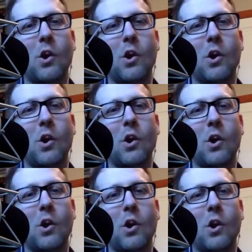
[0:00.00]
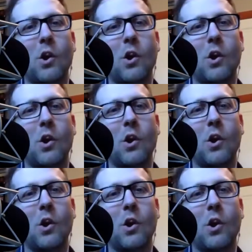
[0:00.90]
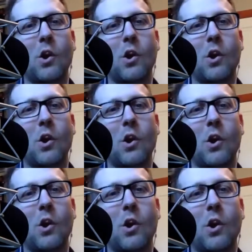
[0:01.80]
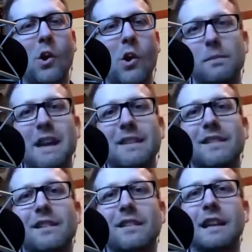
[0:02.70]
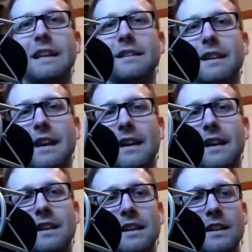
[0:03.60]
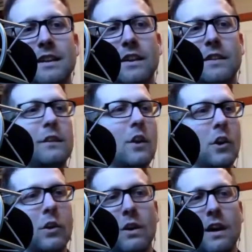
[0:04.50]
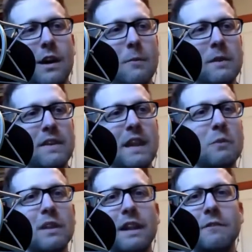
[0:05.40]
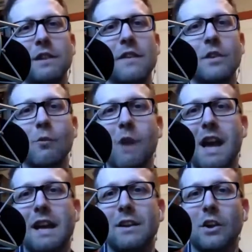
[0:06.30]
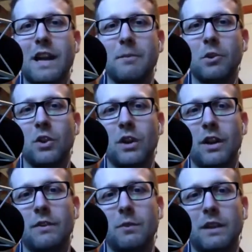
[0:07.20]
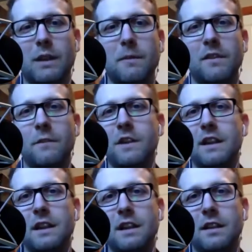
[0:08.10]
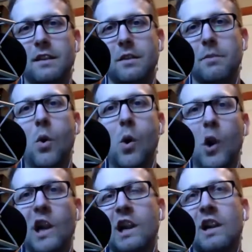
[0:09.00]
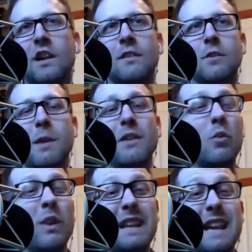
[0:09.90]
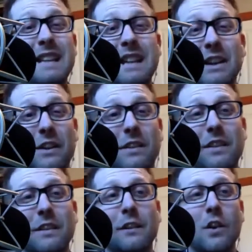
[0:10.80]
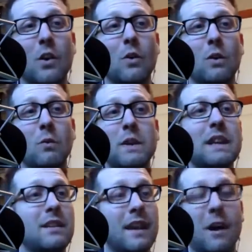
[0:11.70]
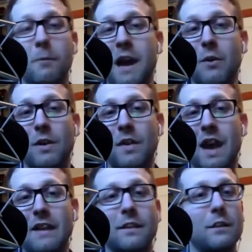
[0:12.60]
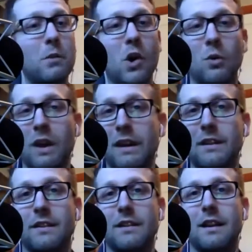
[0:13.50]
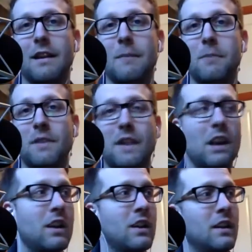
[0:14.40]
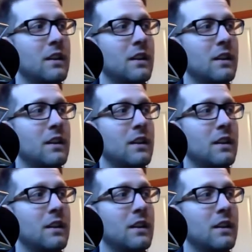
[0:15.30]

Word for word: church we all meet we meet at the same campus in two different spaces and uh, and so um, they really have led the way in our neighborhood when it comes to feeding the poor for about 28 years and so we get to help out with that in small ways um, but they're